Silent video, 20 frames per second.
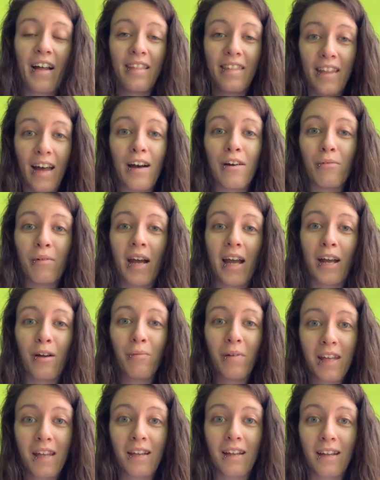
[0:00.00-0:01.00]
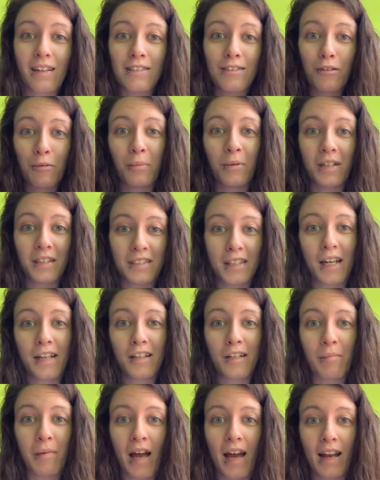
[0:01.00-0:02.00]
That way we can get super
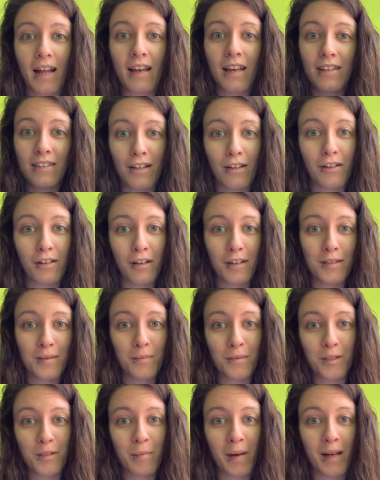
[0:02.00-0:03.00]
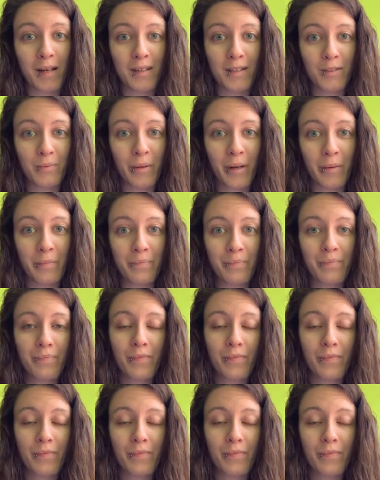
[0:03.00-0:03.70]
excited about it and tell our customers about it as well,